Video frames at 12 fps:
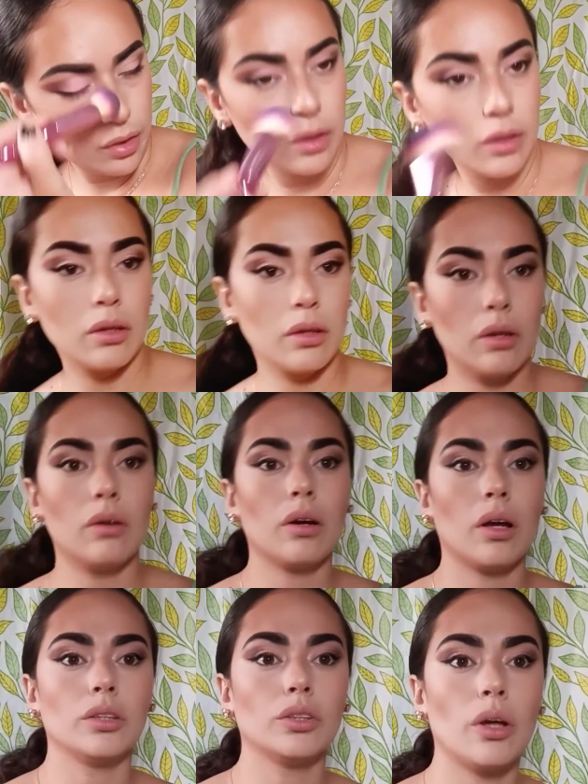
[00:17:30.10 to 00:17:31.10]
Okay, so
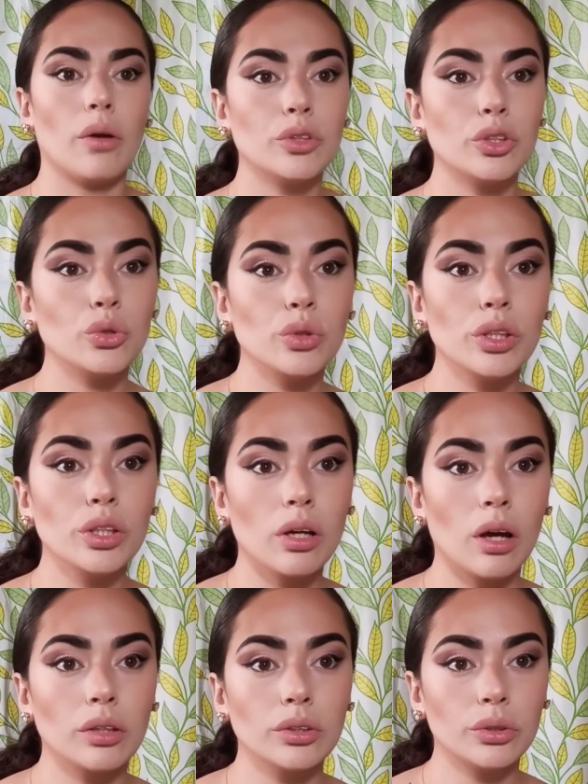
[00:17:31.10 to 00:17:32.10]
after doing the
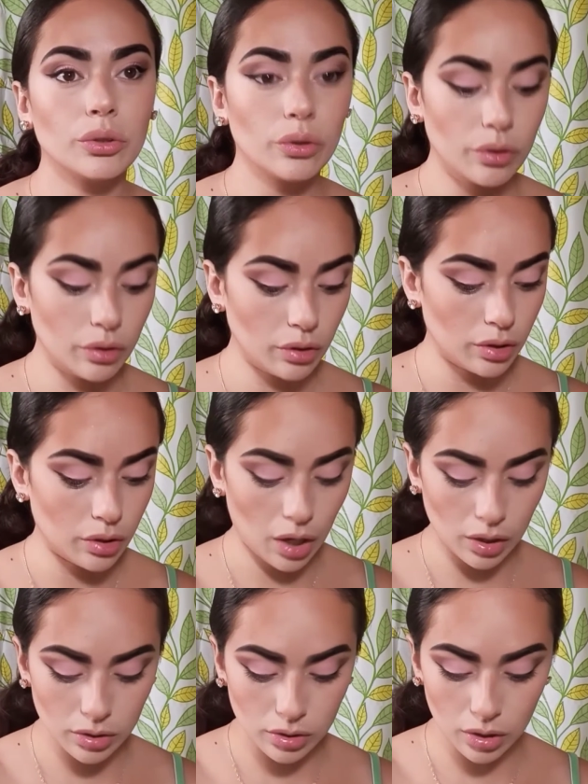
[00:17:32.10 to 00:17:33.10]
contour, the next thing
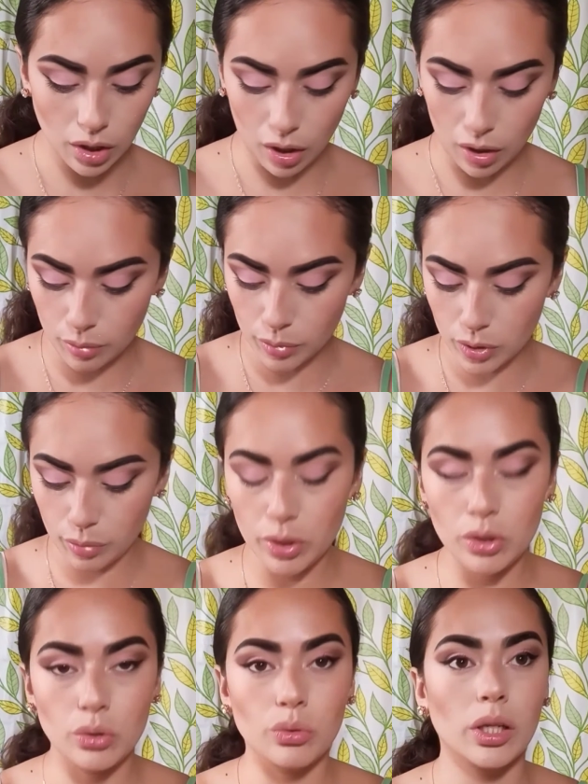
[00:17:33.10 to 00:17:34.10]
I am going to be doing
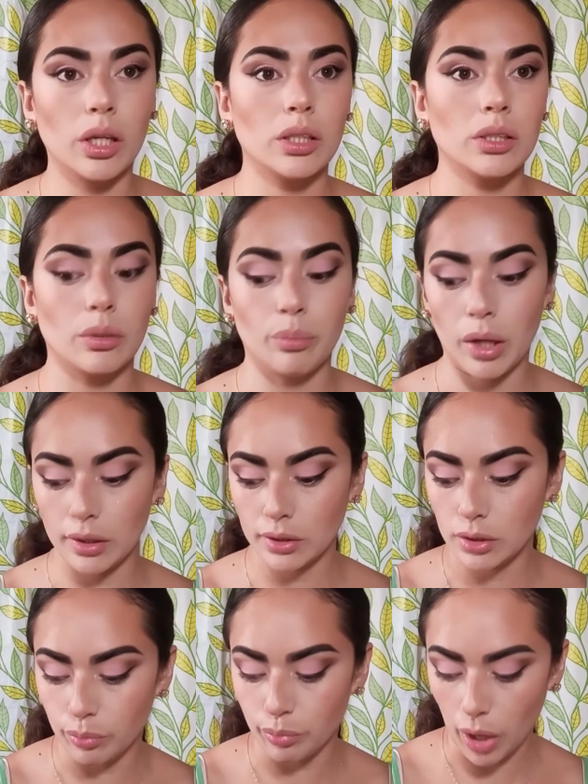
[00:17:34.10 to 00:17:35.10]
is applying some
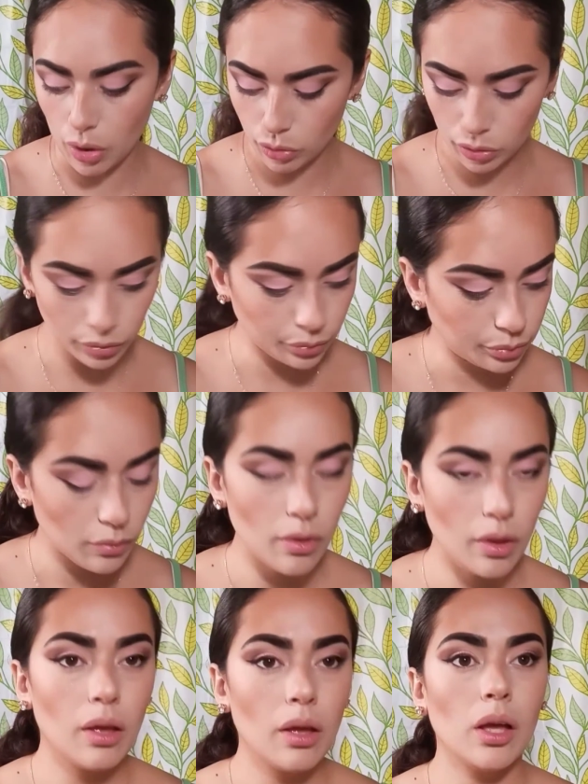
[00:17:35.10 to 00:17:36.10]
powder.
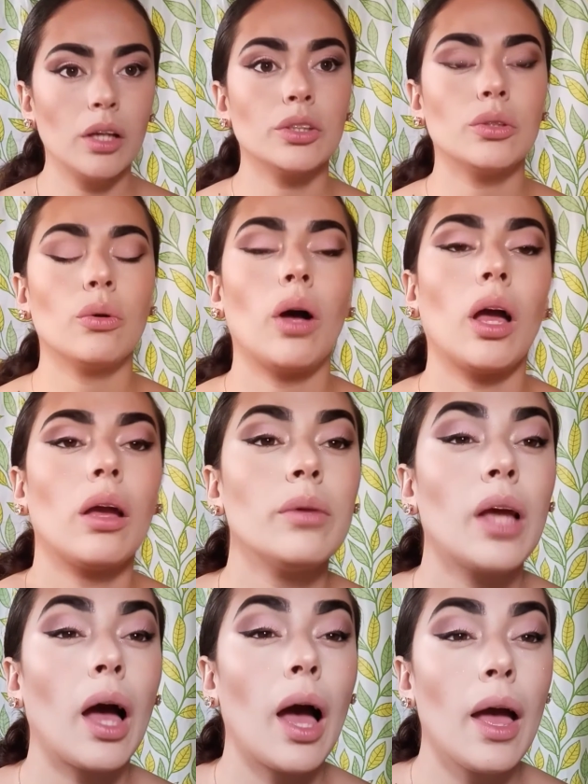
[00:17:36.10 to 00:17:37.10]
So I
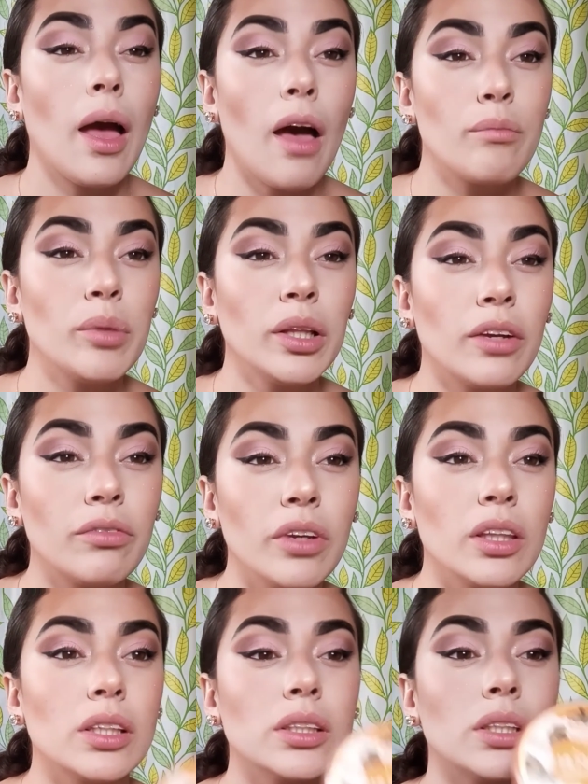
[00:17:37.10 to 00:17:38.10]
have been loving this
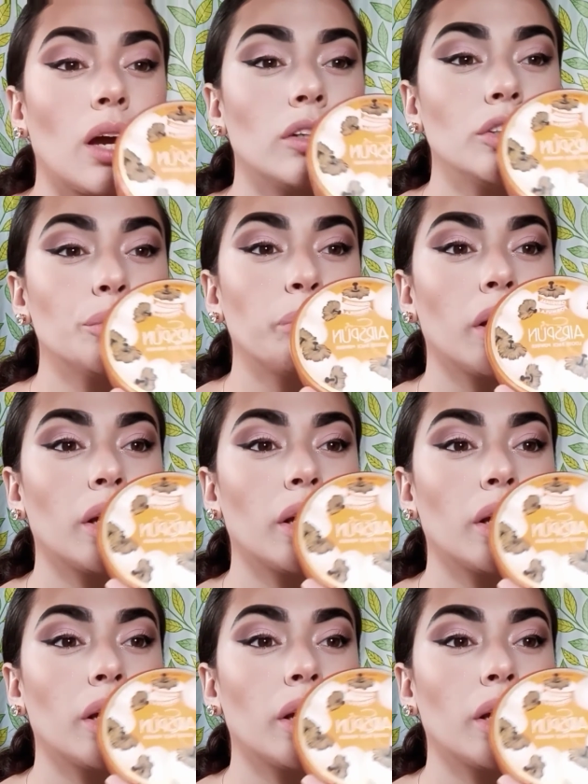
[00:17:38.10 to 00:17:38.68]
Airspun